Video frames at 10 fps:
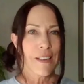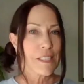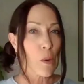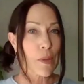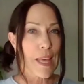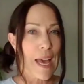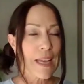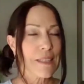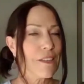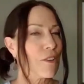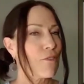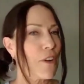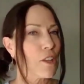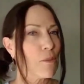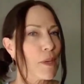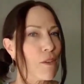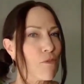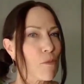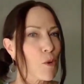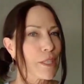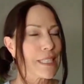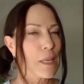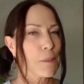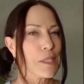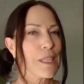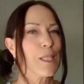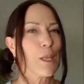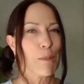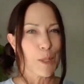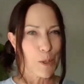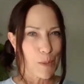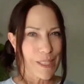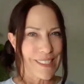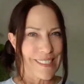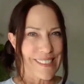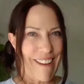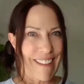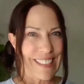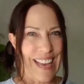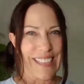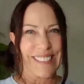So with that, you can follow me for more tips to build your business online.